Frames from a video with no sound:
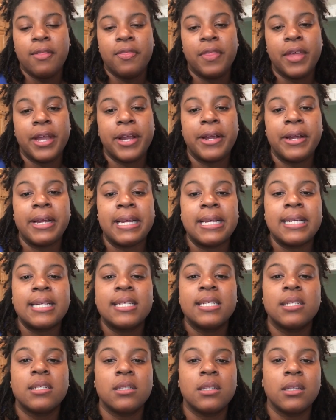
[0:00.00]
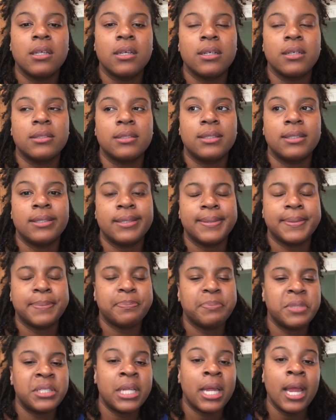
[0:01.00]
there is this
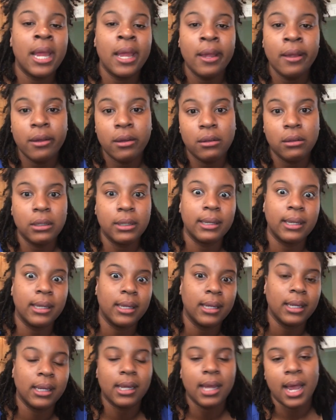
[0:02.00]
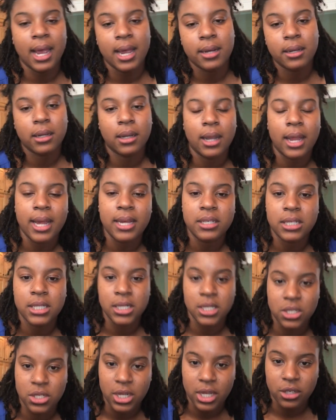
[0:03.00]
tingly kind of like
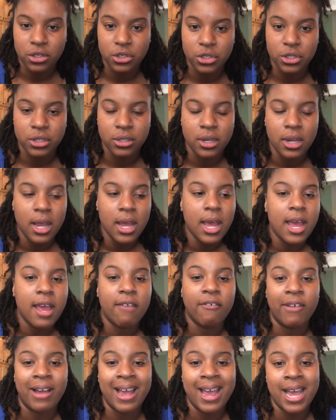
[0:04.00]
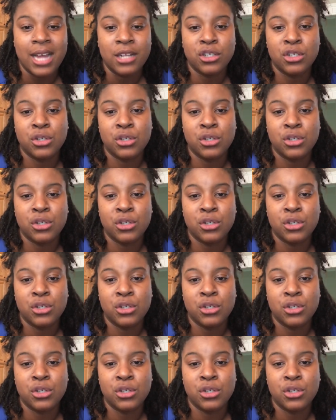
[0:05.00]
sensation. If I had